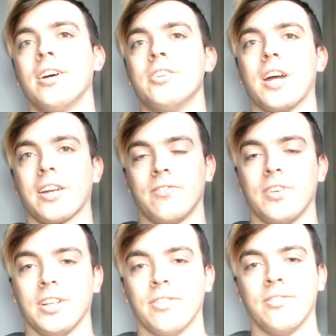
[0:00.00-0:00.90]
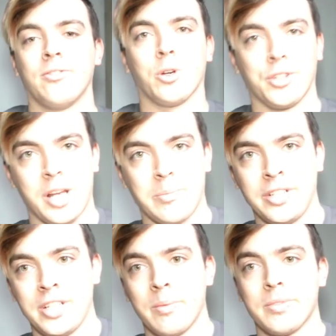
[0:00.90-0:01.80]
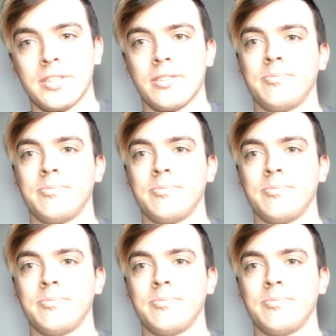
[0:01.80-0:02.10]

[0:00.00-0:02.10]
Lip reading: Track and Field World Championships.